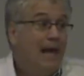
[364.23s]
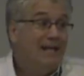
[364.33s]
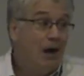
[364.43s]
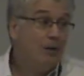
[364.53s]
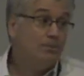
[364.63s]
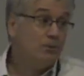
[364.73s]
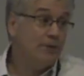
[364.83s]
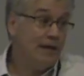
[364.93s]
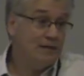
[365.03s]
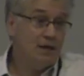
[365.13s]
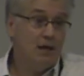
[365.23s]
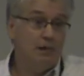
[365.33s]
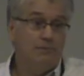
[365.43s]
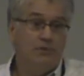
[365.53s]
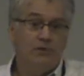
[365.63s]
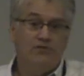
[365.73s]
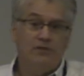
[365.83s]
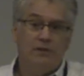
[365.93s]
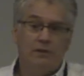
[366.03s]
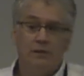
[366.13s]
And up till that time, you can
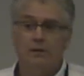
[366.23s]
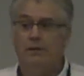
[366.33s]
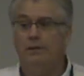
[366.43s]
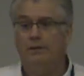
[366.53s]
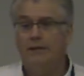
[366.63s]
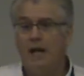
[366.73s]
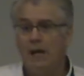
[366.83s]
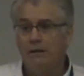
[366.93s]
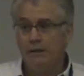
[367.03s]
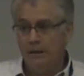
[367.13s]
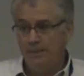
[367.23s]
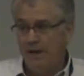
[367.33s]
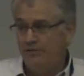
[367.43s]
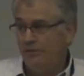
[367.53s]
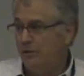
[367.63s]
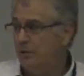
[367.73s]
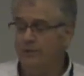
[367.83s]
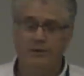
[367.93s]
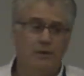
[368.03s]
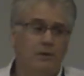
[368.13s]
see that the, the carrying capacity of
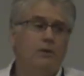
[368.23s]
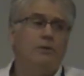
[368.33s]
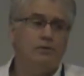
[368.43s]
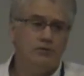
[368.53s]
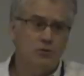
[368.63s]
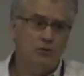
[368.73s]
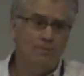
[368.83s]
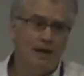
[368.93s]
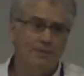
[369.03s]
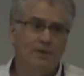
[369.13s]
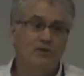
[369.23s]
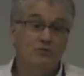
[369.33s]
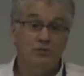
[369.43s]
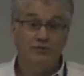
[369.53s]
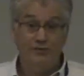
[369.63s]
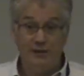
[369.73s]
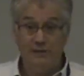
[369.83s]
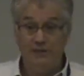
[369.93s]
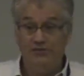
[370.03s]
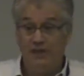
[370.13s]
the Earth for the total population was
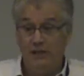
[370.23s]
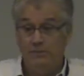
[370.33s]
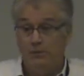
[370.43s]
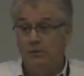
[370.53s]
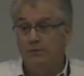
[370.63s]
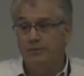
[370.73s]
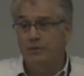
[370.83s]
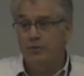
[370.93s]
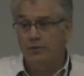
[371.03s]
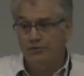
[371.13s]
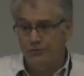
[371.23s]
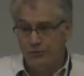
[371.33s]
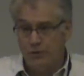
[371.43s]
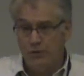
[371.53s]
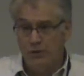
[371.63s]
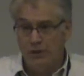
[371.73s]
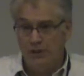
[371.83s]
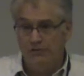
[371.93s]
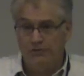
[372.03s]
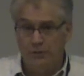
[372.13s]
fairly stable over the course of
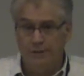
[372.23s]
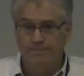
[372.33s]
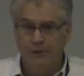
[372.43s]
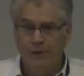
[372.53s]
recorded history.